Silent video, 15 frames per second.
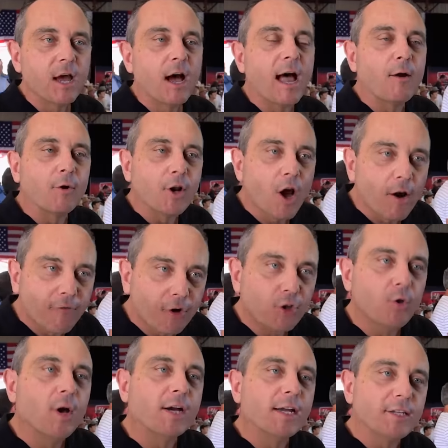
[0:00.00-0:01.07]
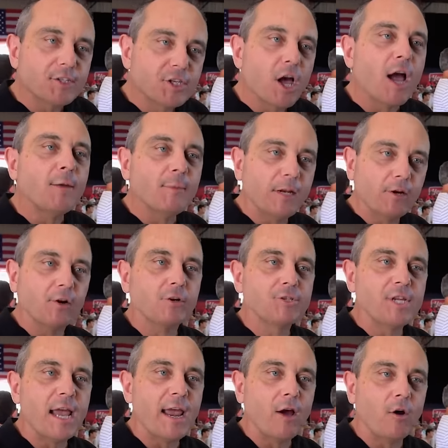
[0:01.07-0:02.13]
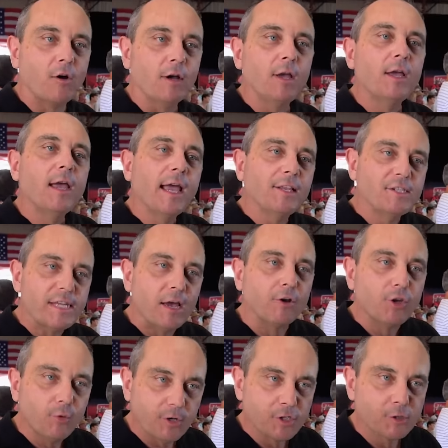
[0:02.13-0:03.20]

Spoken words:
I would offer you a consignment in our sale and sell you a